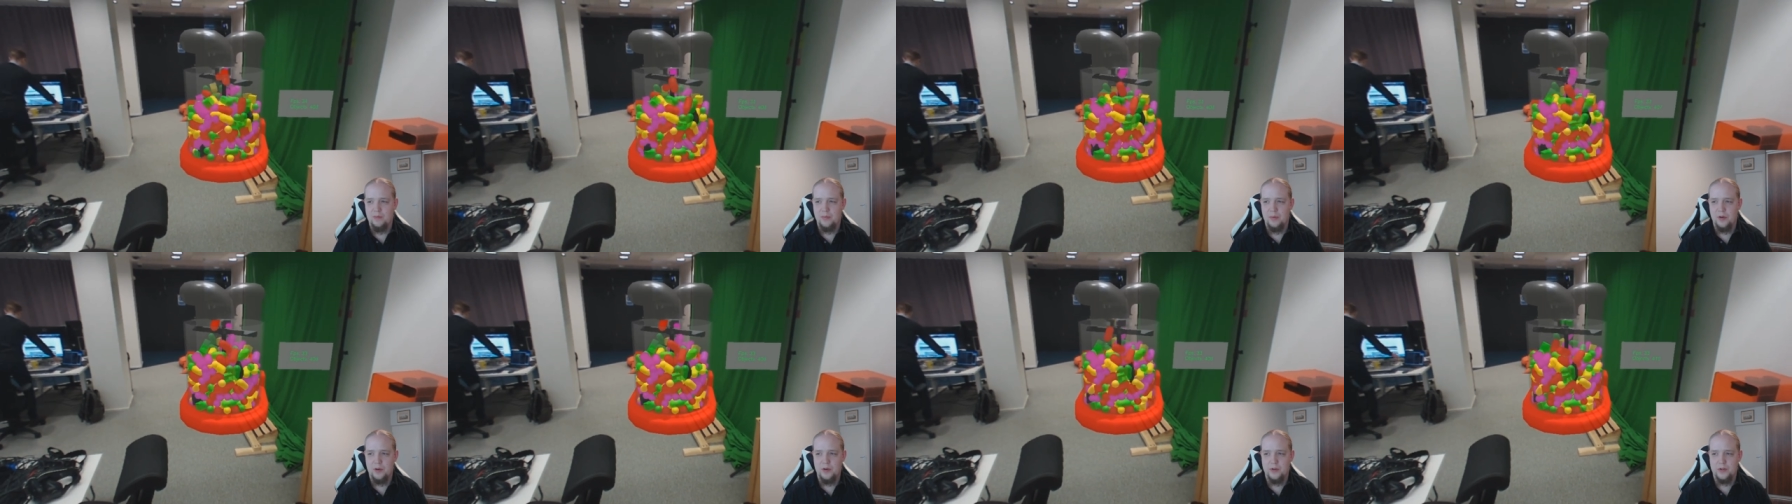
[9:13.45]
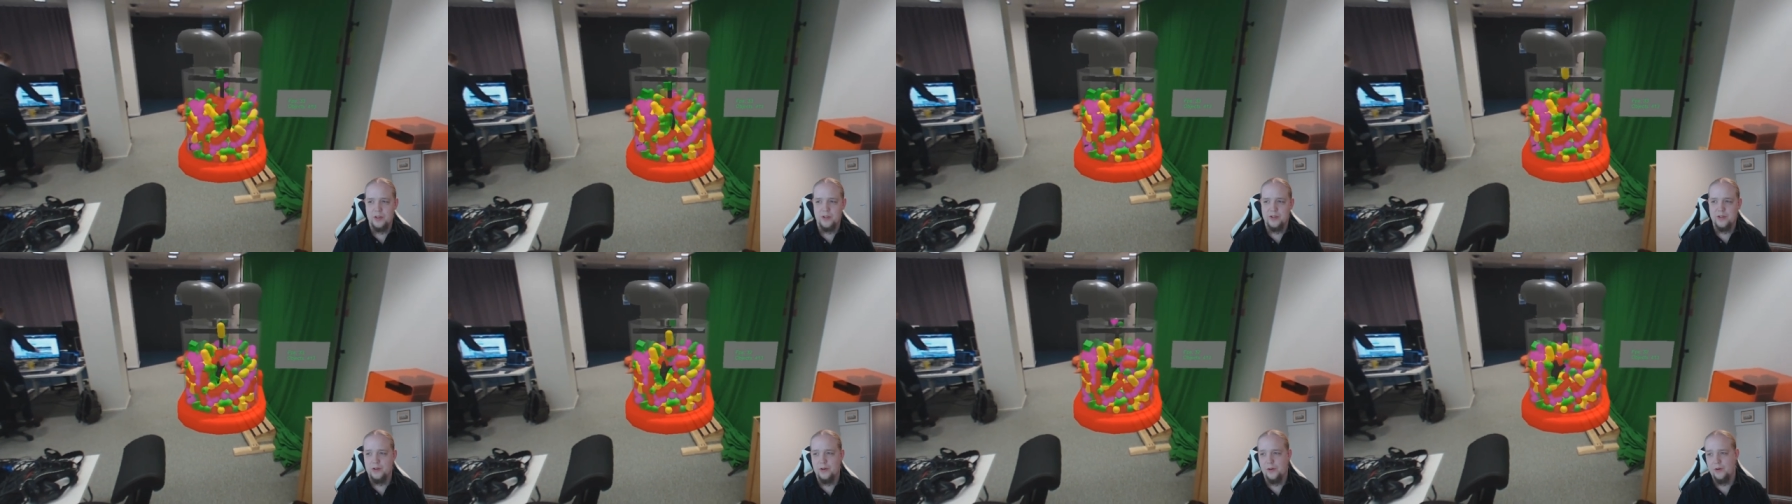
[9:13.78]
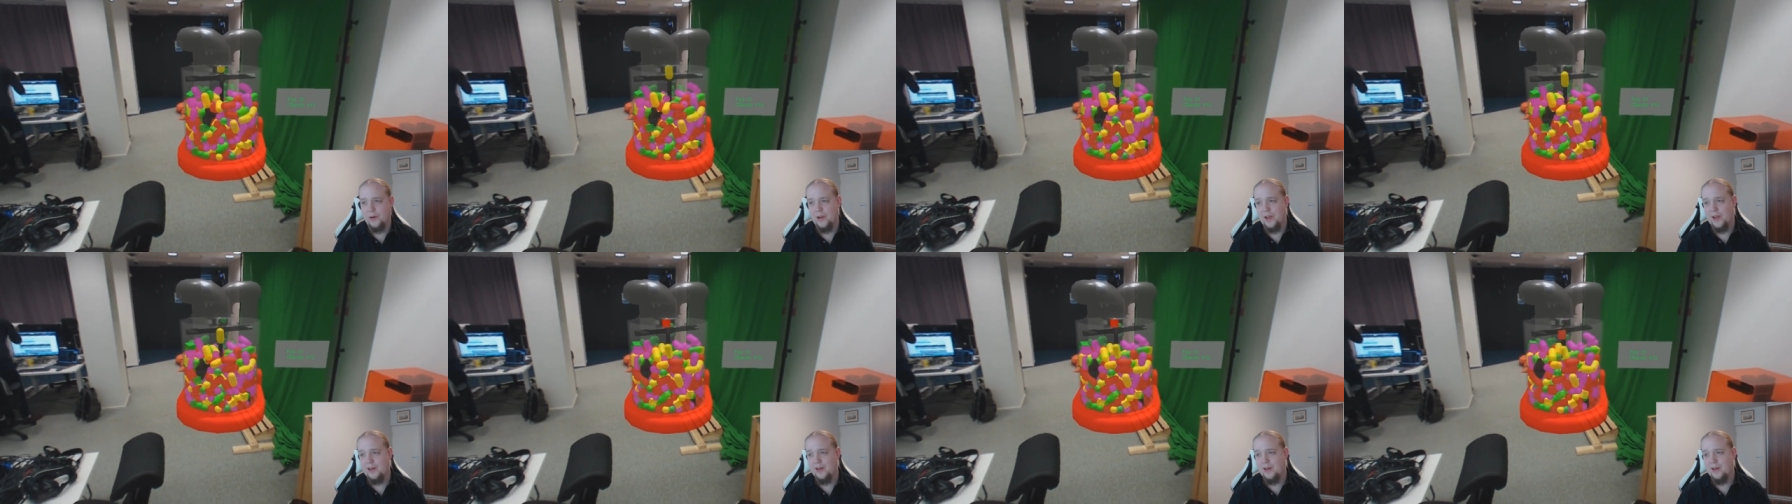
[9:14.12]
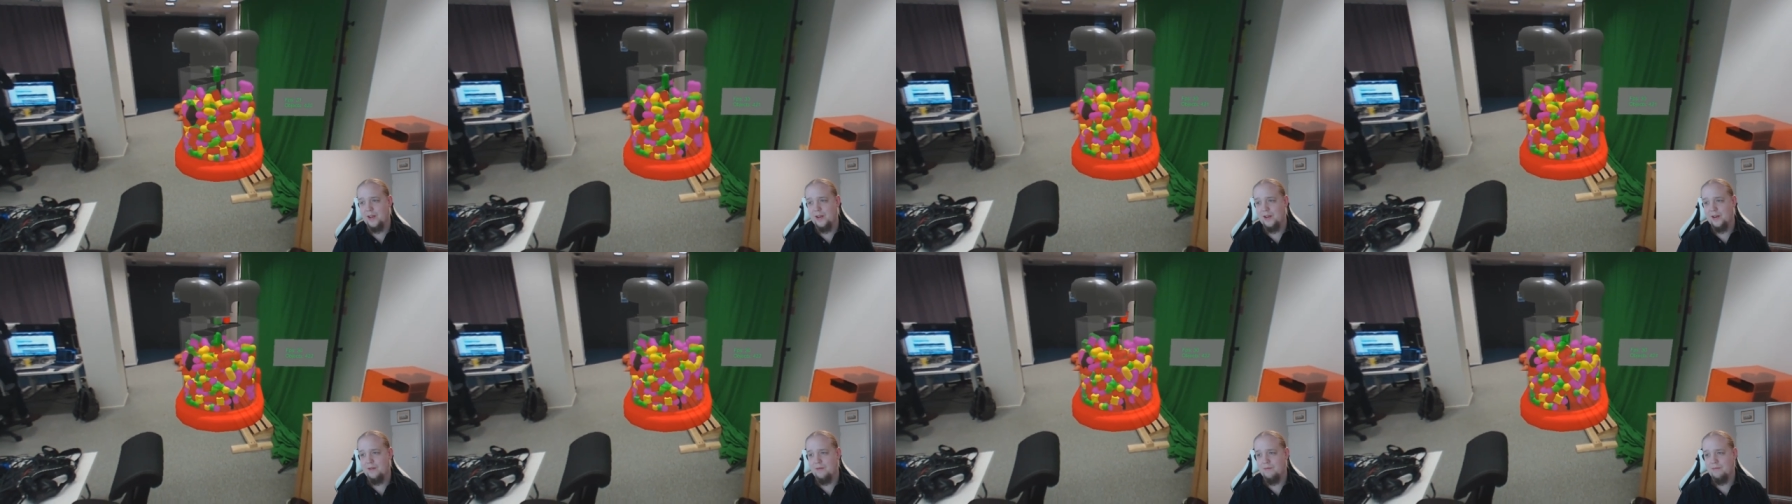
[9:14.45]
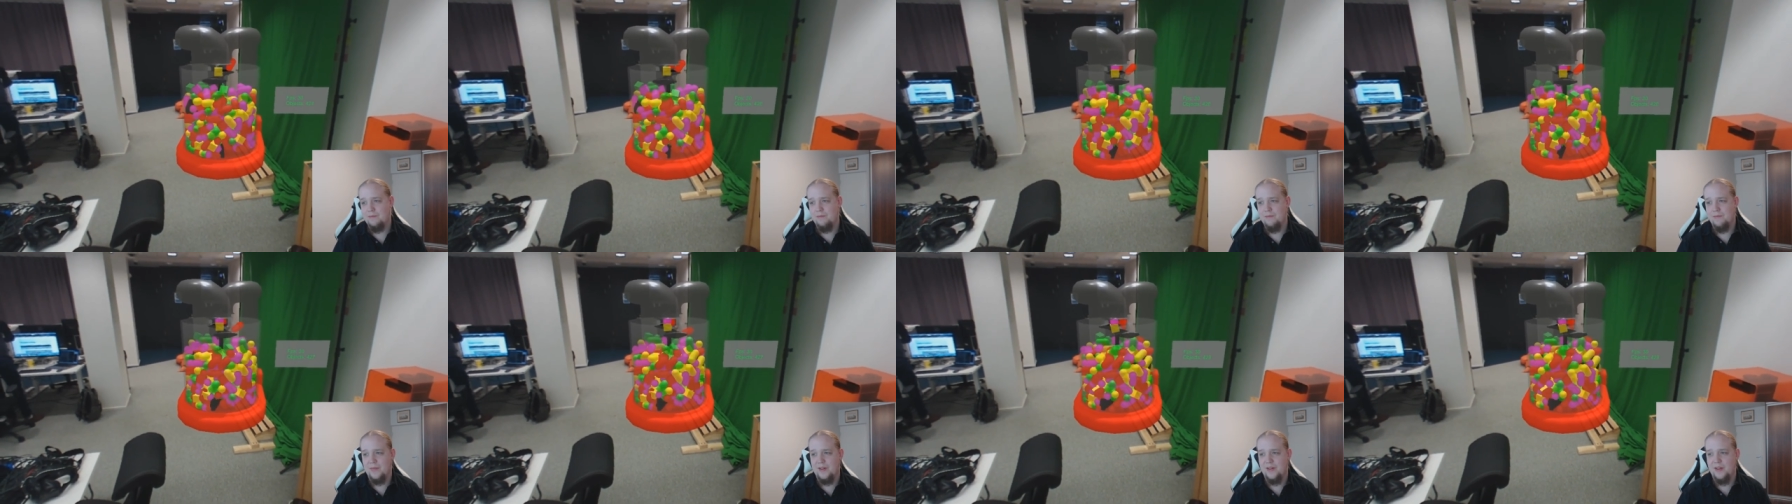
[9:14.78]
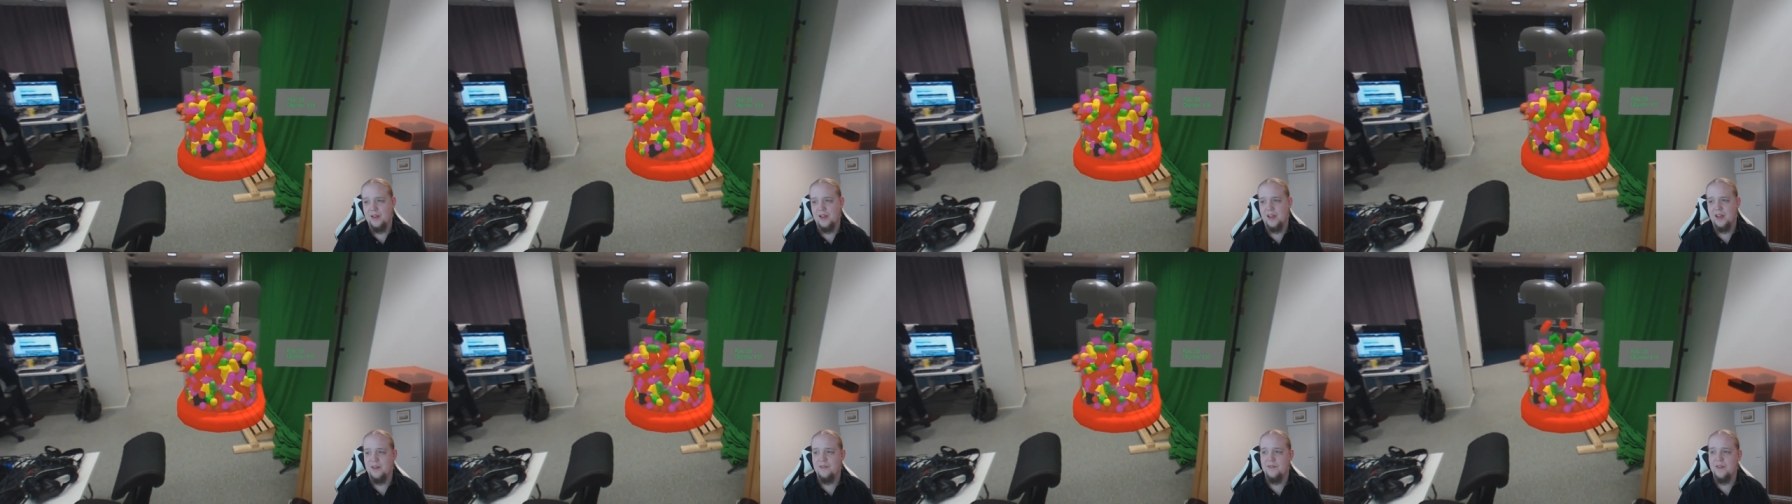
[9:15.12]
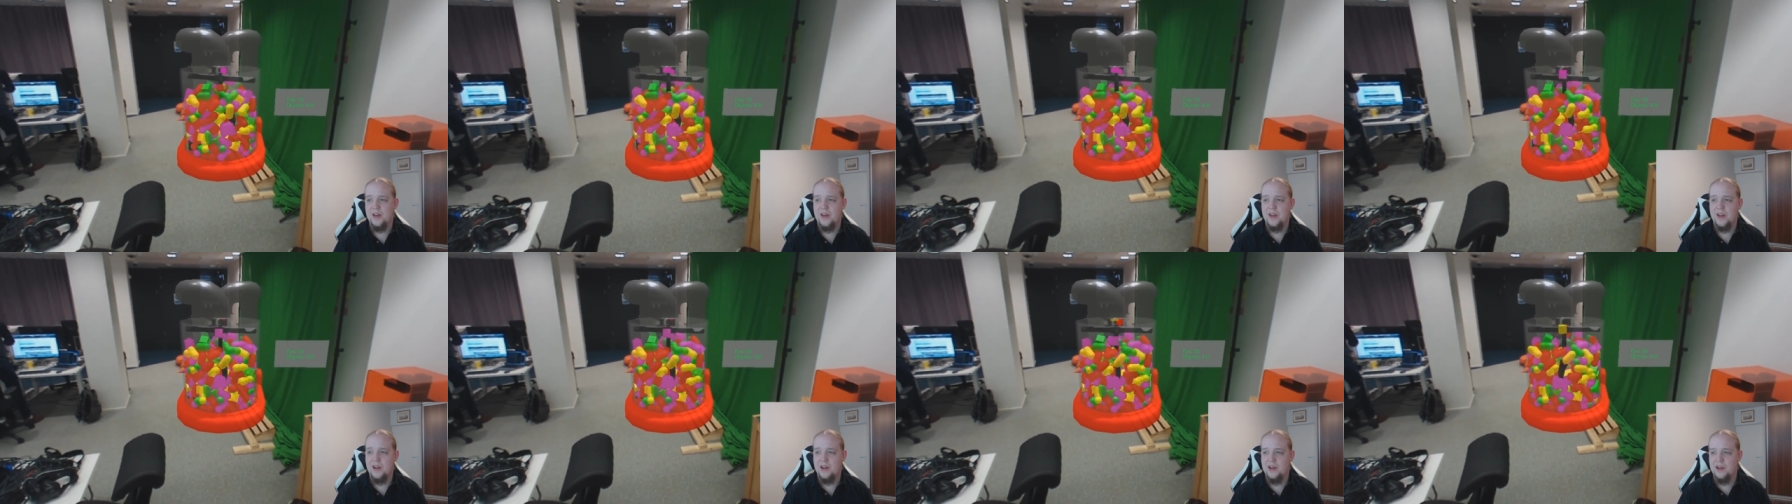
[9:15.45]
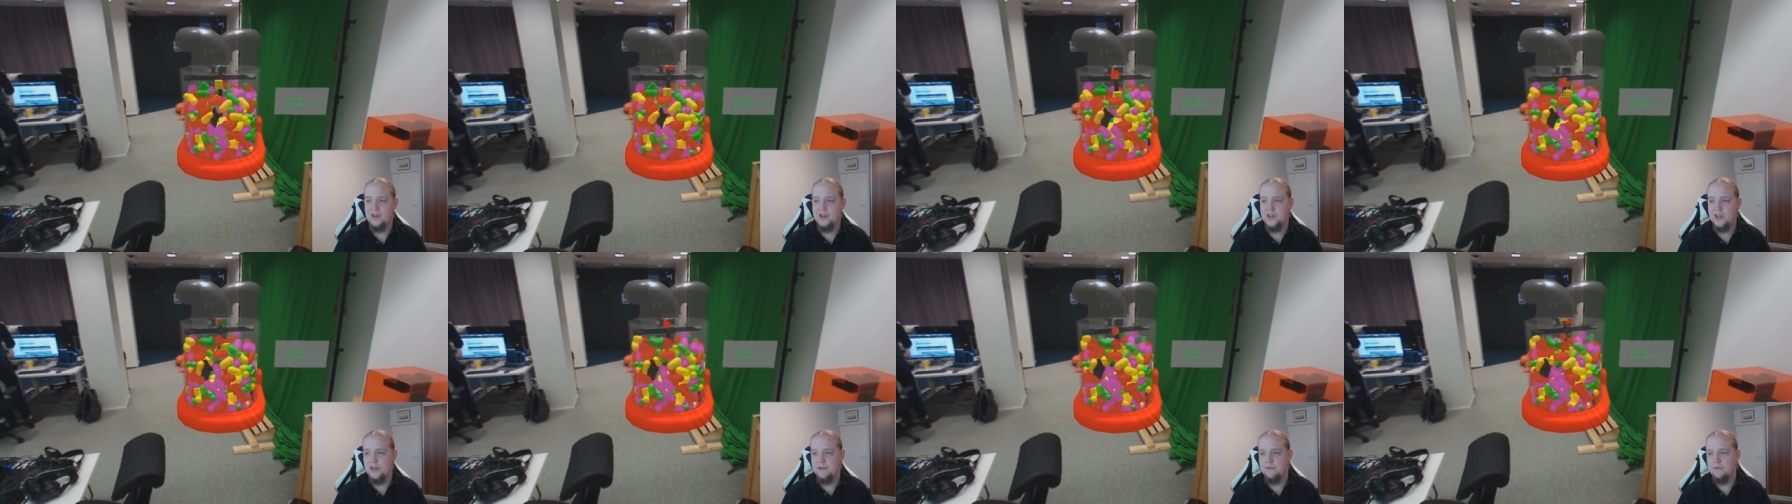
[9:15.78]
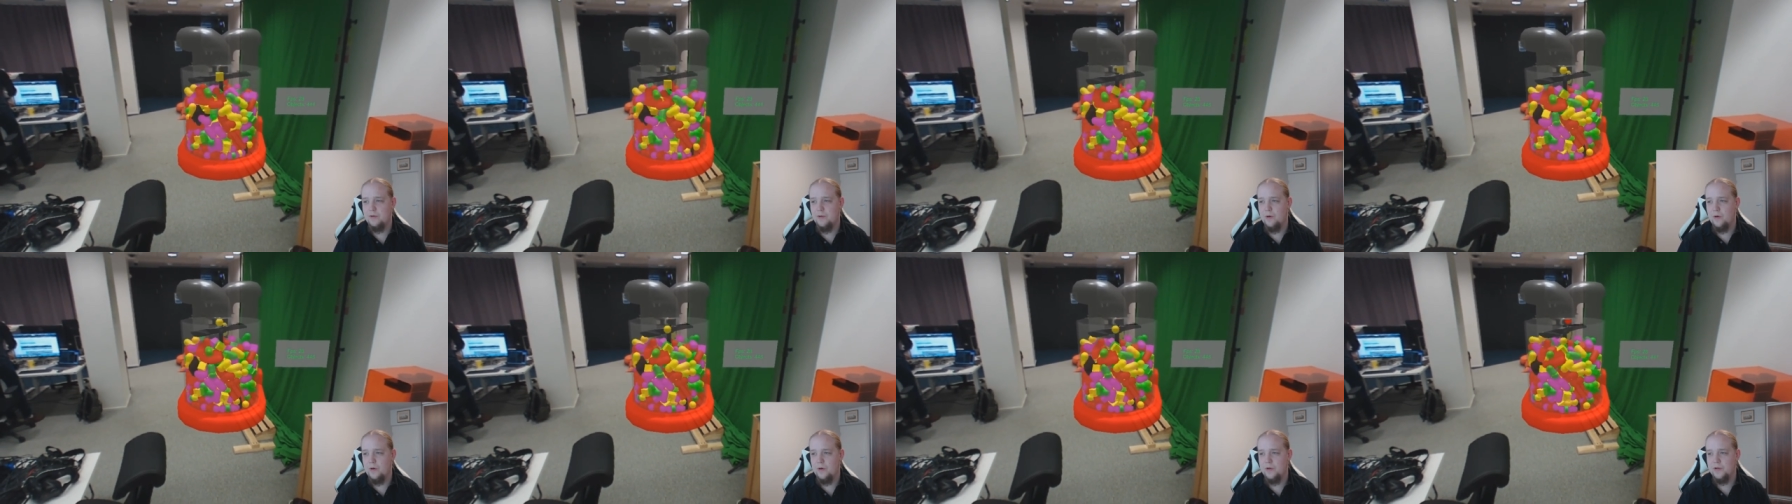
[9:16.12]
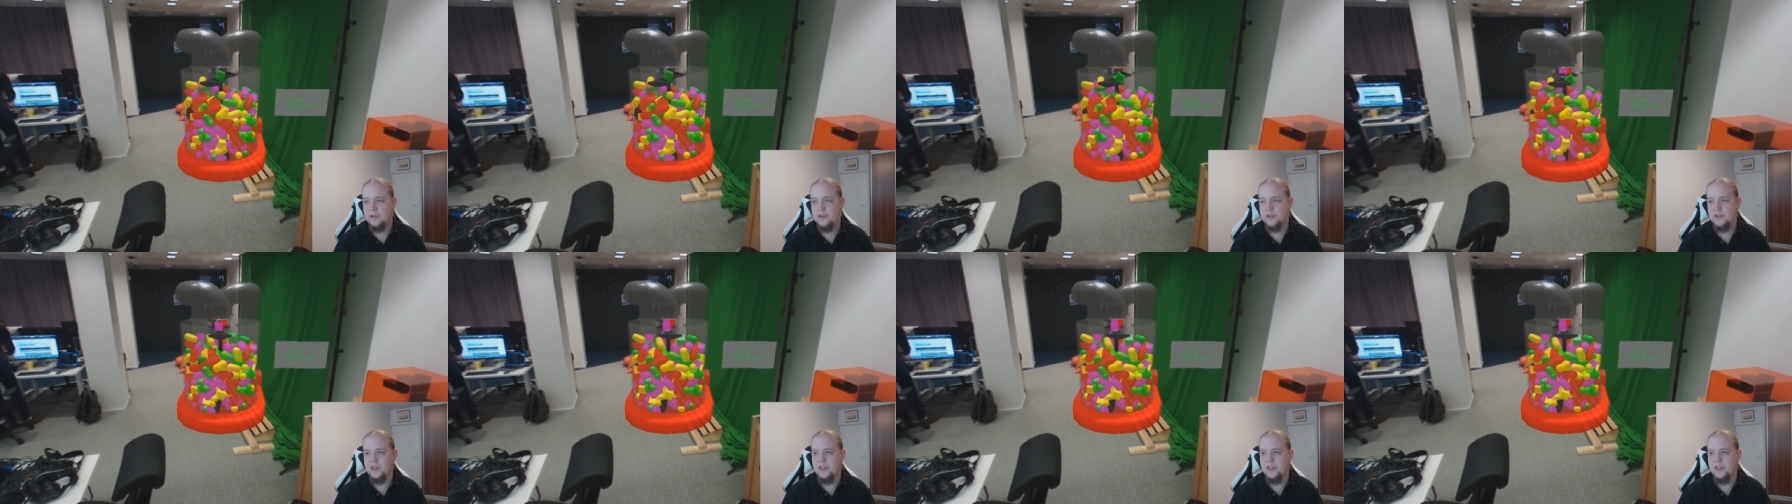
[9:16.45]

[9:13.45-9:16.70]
processor and an NVIDIA GeForce